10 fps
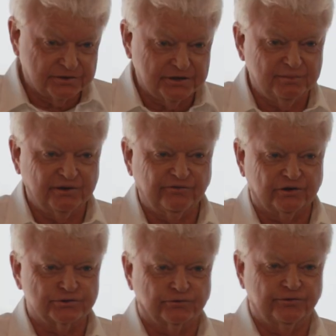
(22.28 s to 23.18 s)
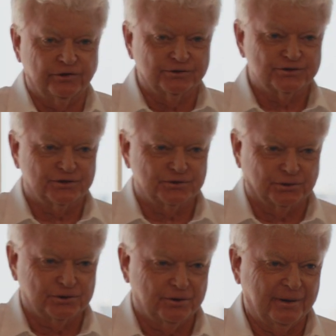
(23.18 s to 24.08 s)
the Demon Fossil Fuels to
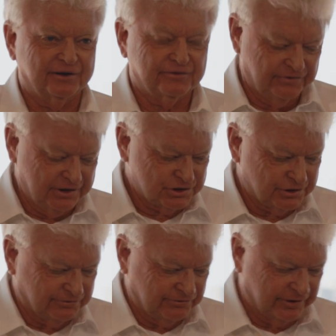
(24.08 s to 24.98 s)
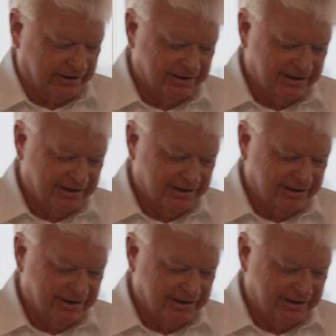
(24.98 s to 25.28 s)
talk to you about to finish off